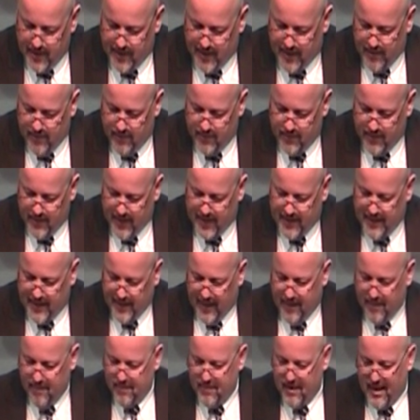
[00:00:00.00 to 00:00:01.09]
Now when they
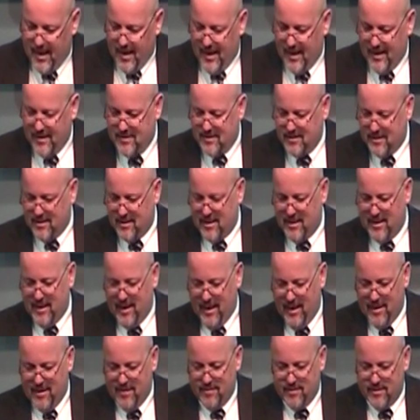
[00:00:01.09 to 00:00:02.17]
came nigh to the
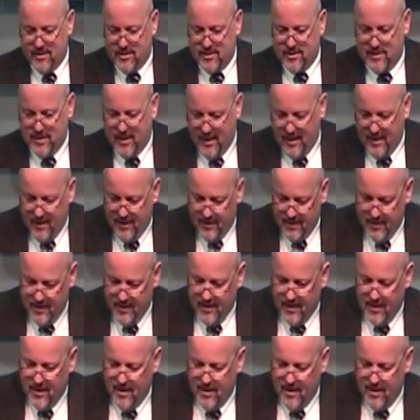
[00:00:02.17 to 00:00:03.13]
gate of the city,